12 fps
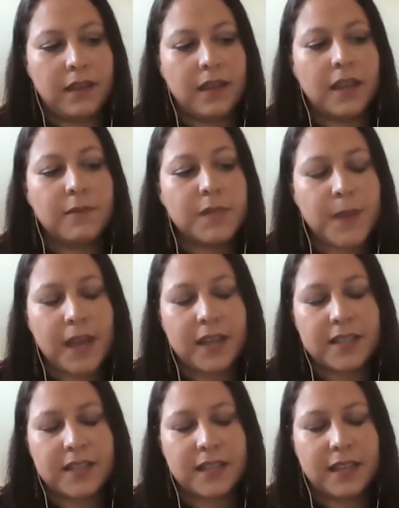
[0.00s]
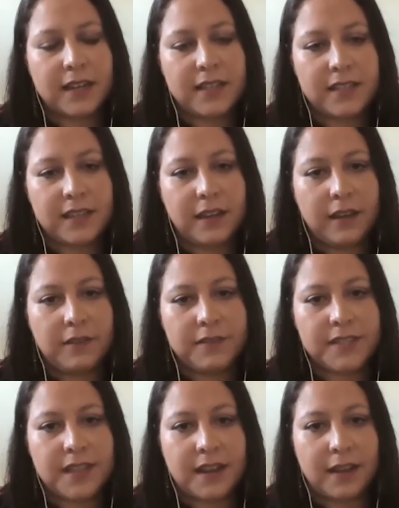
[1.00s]
comes back to that idea of
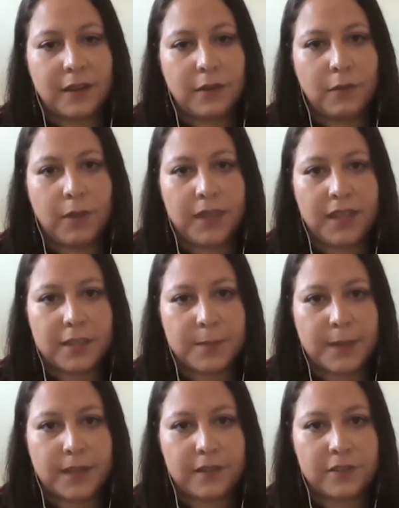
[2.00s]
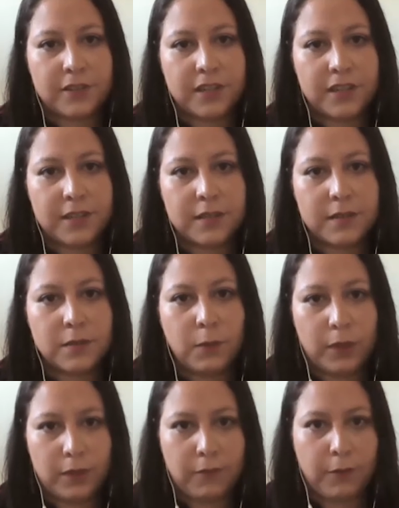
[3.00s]
setting what the expectation is
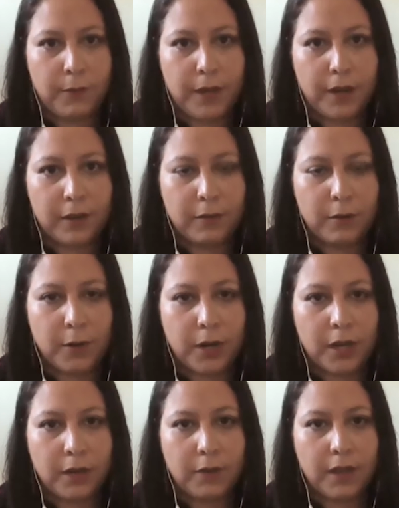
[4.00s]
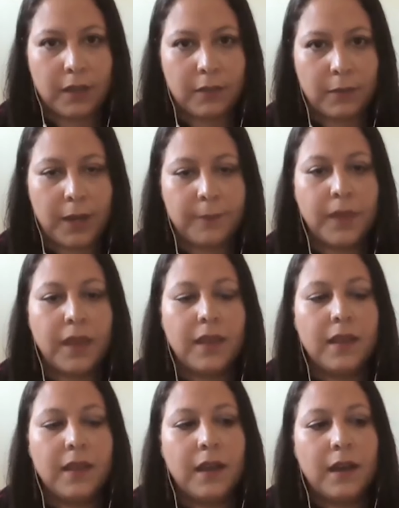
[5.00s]
with the filmmaker that we're working with, right?
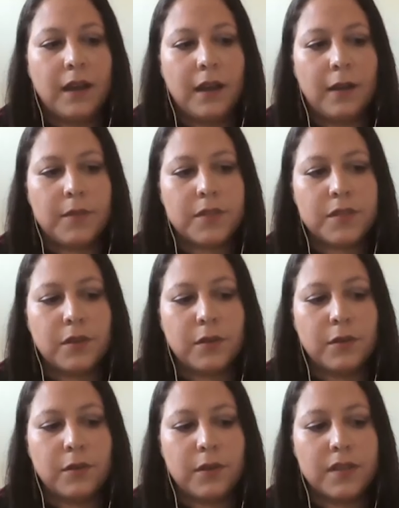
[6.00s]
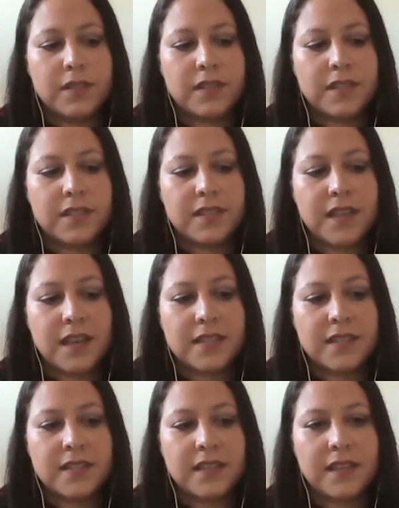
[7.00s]
So
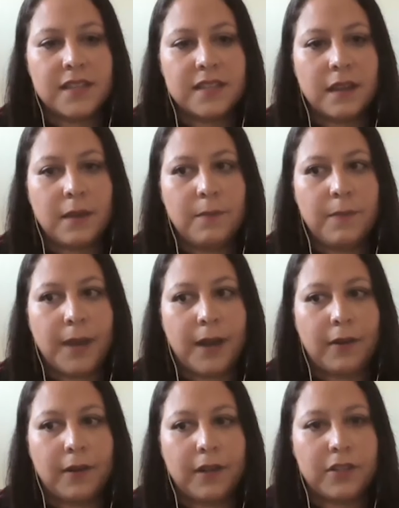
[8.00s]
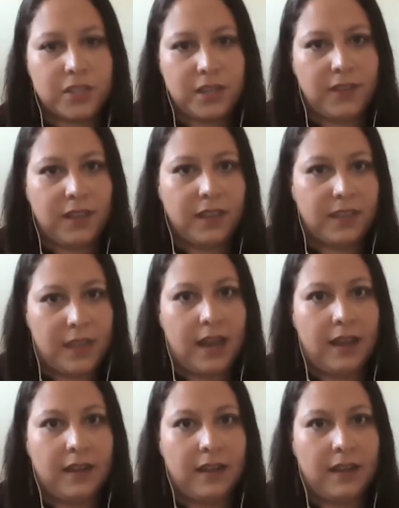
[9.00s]
success is about achieving that